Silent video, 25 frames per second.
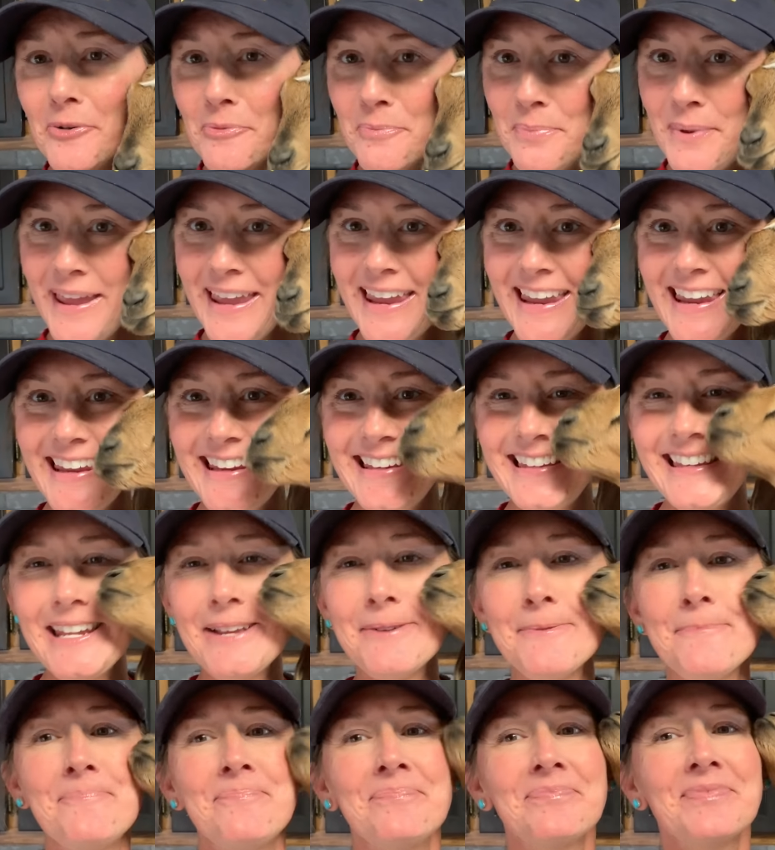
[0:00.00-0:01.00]
Bean,
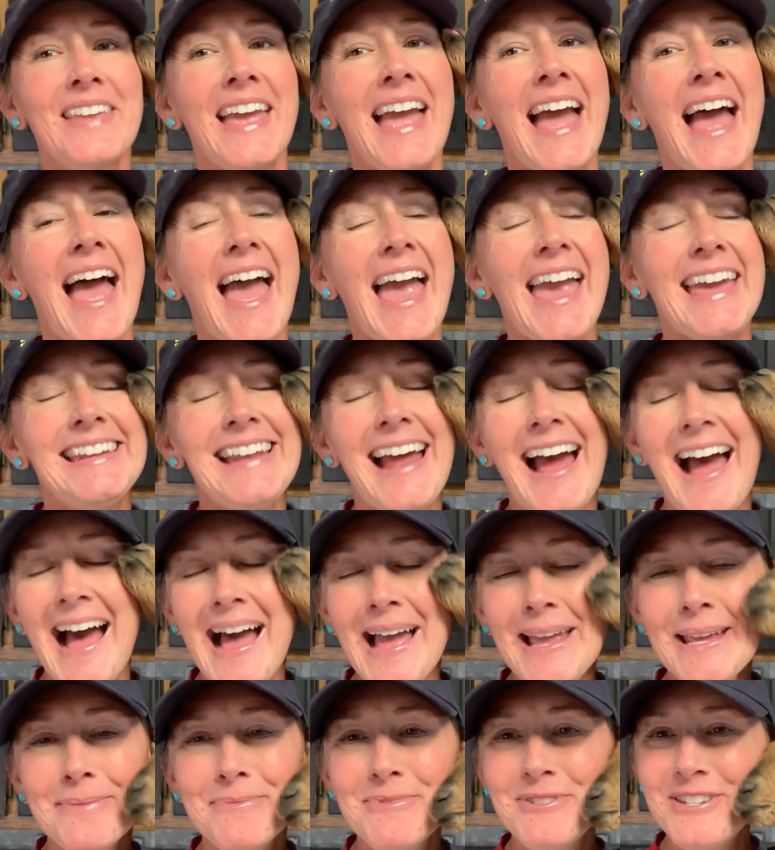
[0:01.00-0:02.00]
and
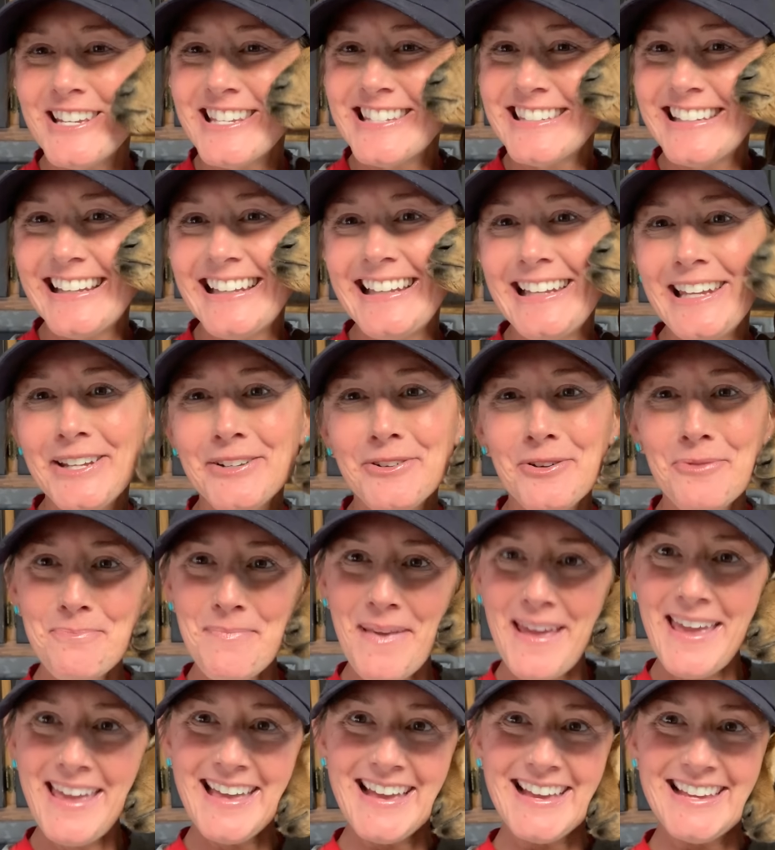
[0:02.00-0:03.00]
I am just a little
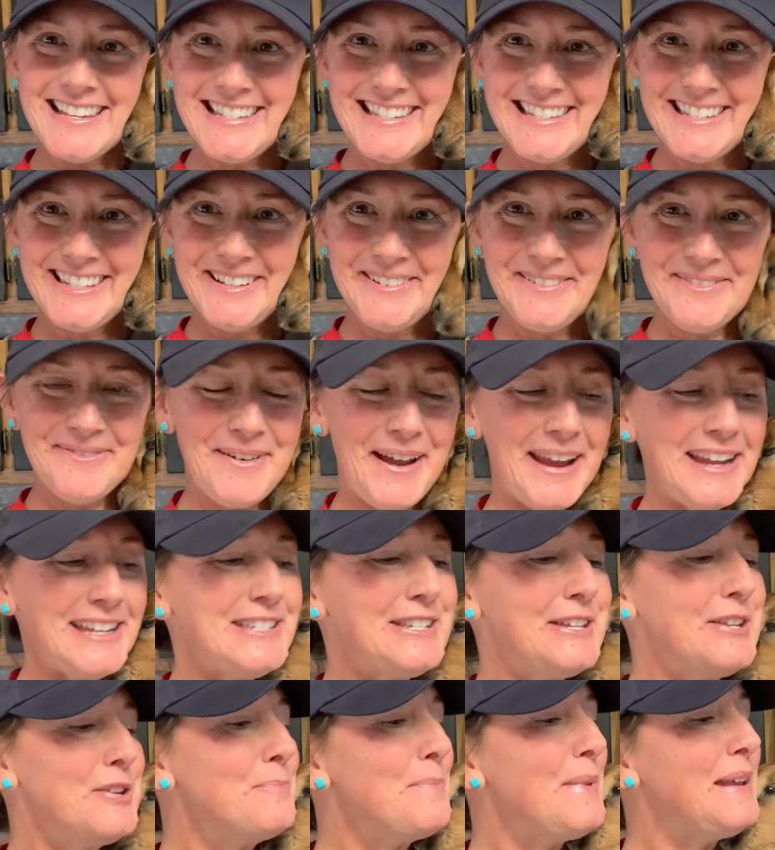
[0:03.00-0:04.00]
mess. Wait
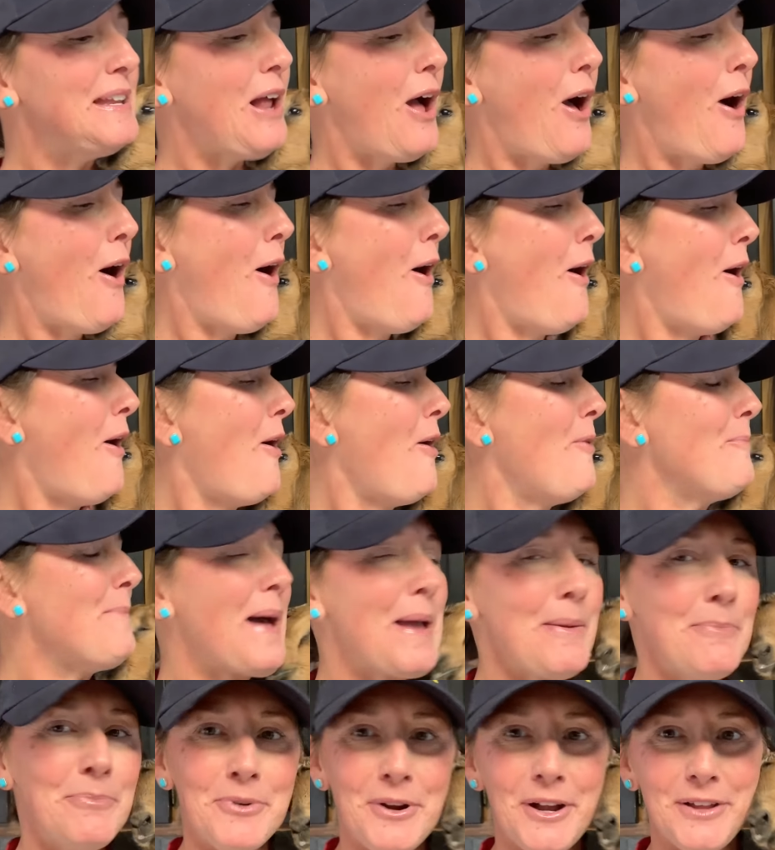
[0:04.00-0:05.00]
till you meet all
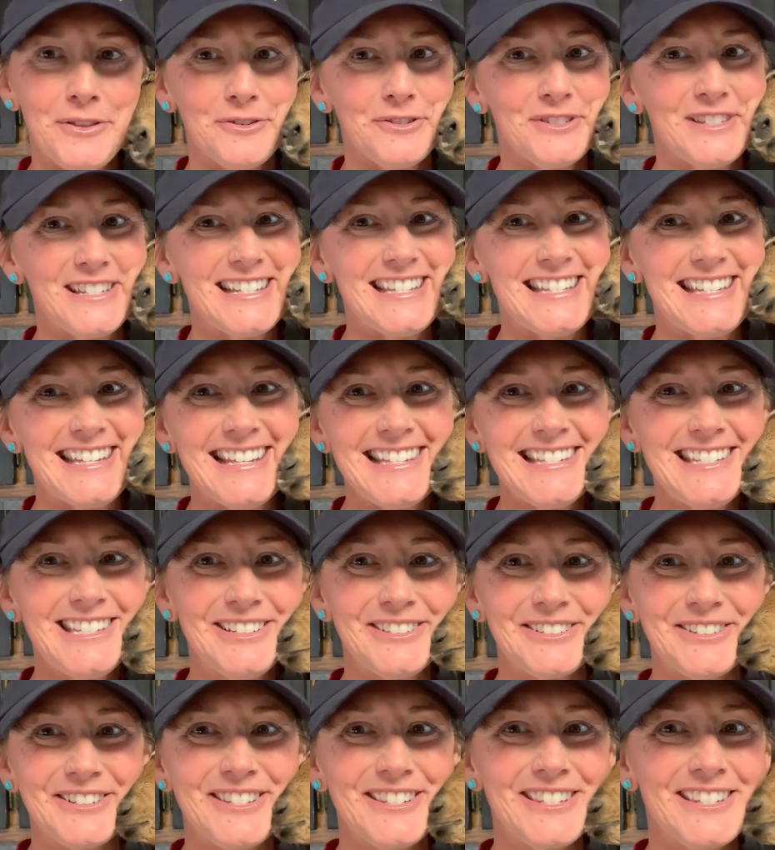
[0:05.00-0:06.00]
my brothers and
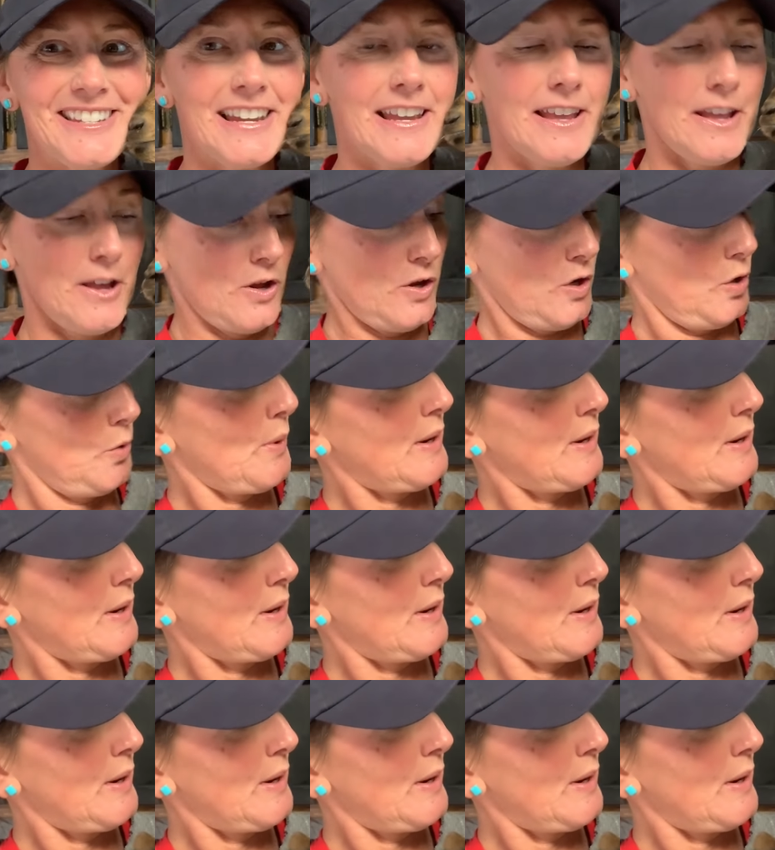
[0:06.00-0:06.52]
sisters. You